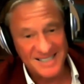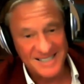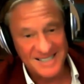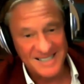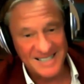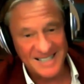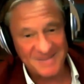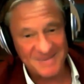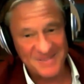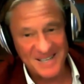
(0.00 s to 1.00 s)
Okay.
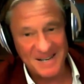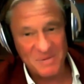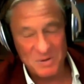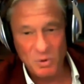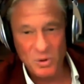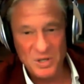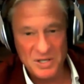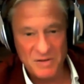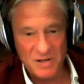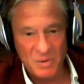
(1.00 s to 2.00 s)
Um, I was born into
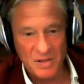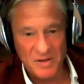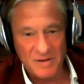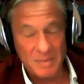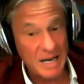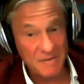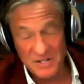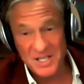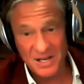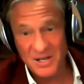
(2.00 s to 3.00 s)
a very wealthy family. I haven't
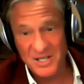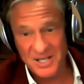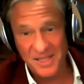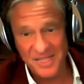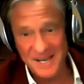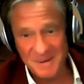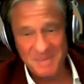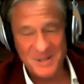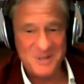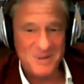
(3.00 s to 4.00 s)
inherited a thing
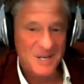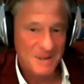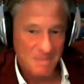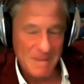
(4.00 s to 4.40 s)
oh, because okay.